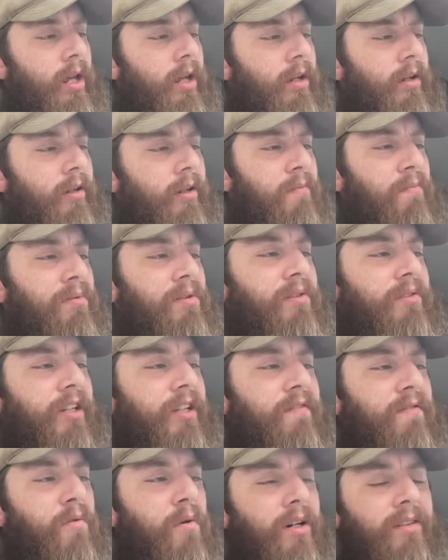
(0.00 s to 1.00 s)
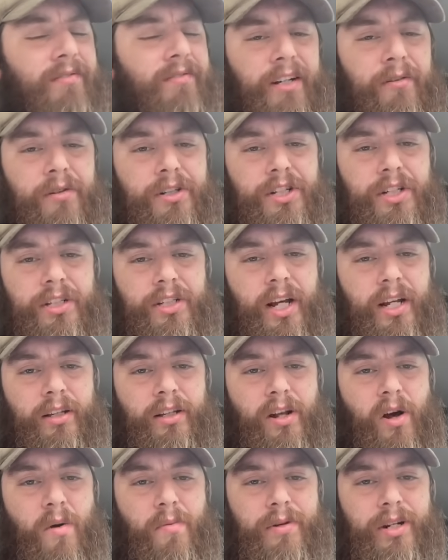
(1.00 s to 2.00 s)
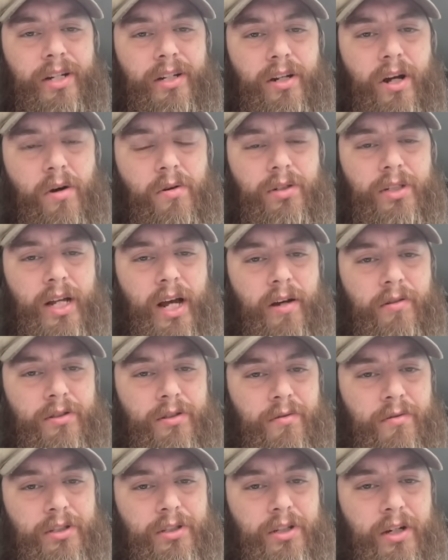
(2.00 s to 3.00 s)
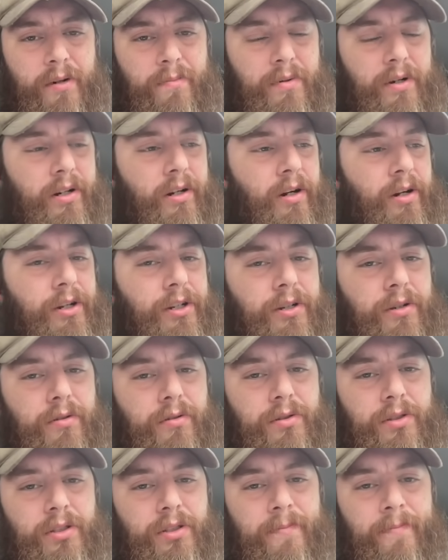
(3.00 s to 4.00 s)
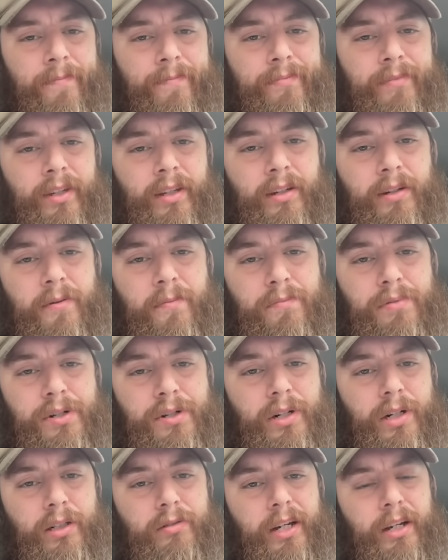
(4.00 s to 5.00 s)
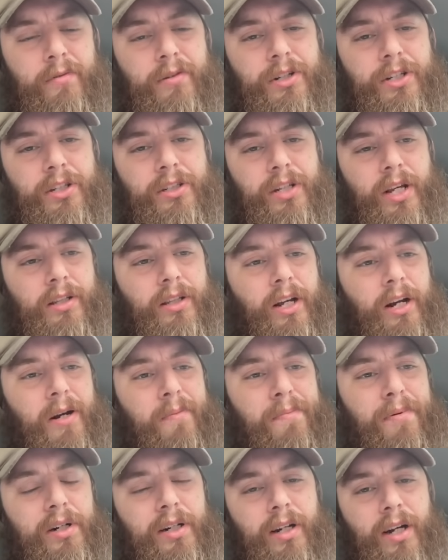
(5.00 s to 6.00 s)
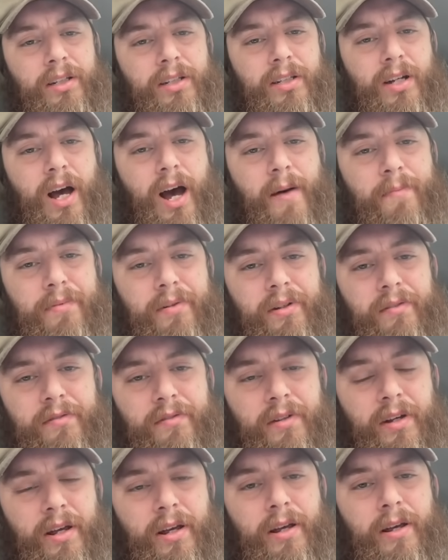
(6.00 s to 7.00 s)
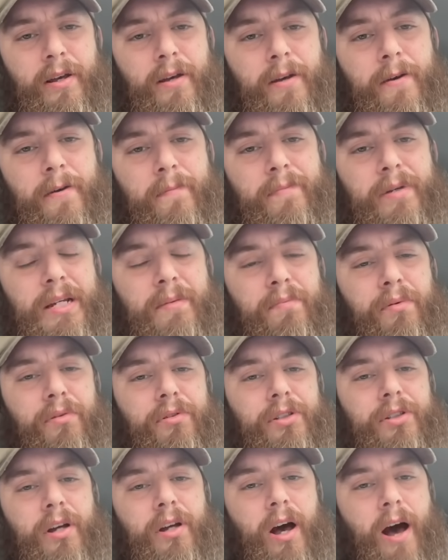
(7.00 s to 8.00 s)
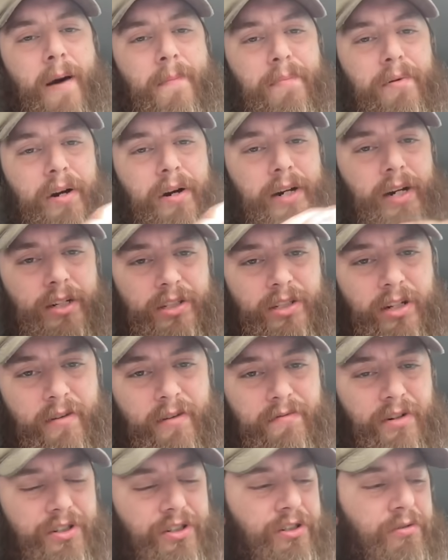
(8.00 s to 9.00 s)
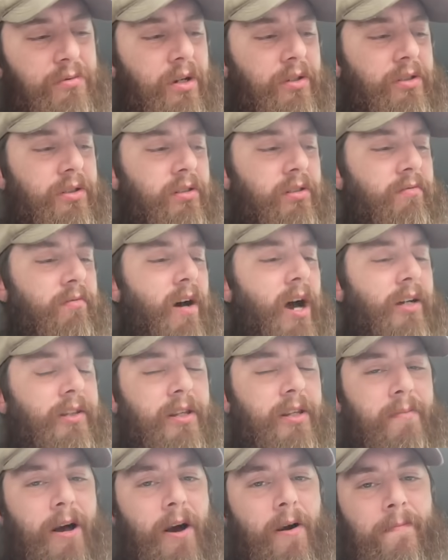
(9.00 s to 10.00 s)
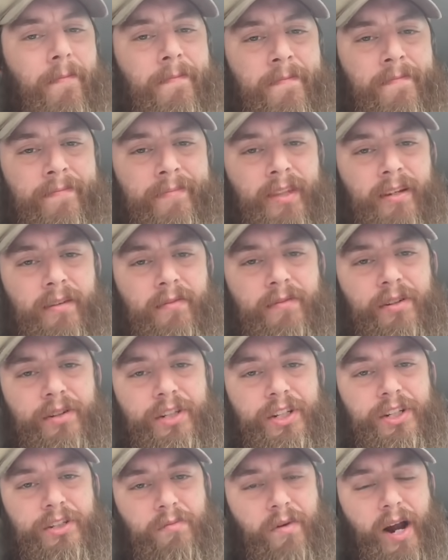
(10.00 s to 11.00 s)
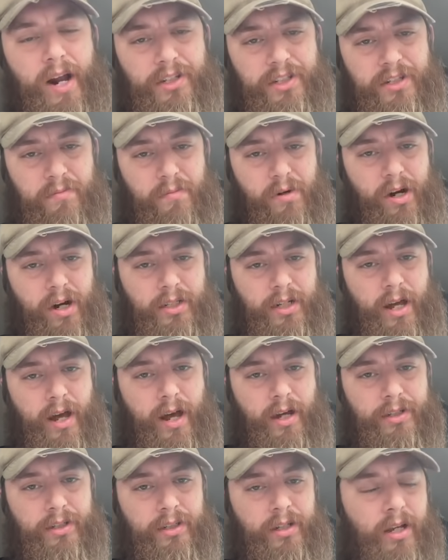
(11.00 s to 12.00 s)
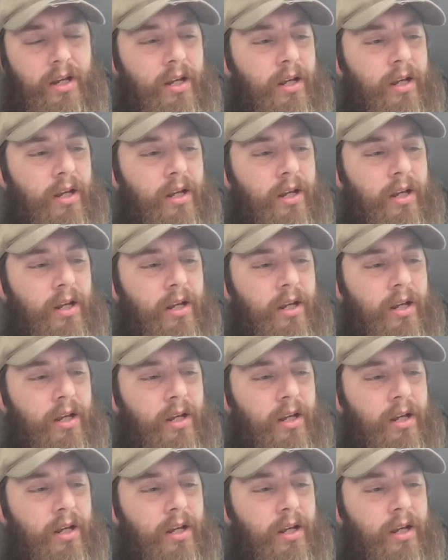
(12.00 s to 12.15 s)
Completely foreign languages that nobody knows how to interpret or use computer languages out there, put it on top of people's operating softwares as well to lock them out for these ransomware attacks.